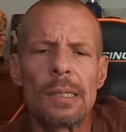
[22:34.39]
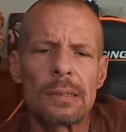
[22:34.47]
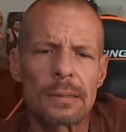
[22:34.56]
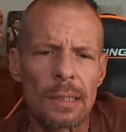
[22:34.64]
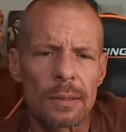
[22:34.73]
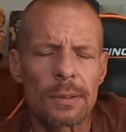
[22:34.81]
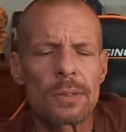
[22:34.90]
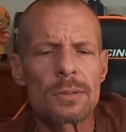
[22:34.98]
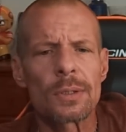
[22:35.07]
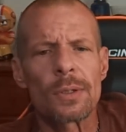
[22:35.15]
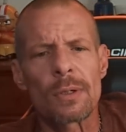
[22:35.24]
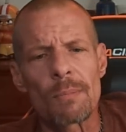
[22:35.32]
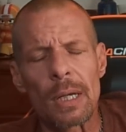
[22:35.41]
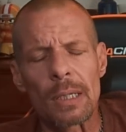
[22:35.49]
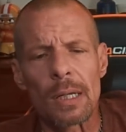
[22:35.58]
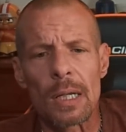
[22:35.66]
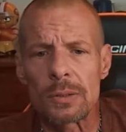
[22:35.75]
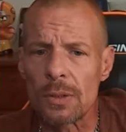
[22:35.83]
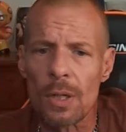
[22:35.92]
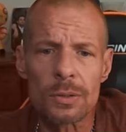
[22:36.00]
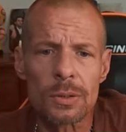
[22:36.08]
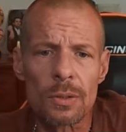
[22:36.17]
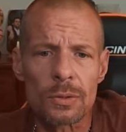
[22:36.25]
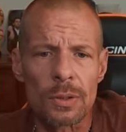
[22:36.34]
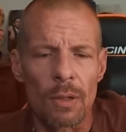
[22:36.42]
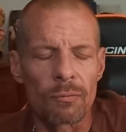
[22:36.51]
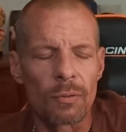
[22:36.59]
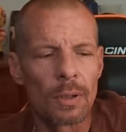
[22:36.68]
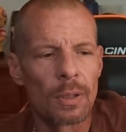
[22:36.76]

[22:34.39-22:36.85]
stay out there and secure the main lines and all this other stuff.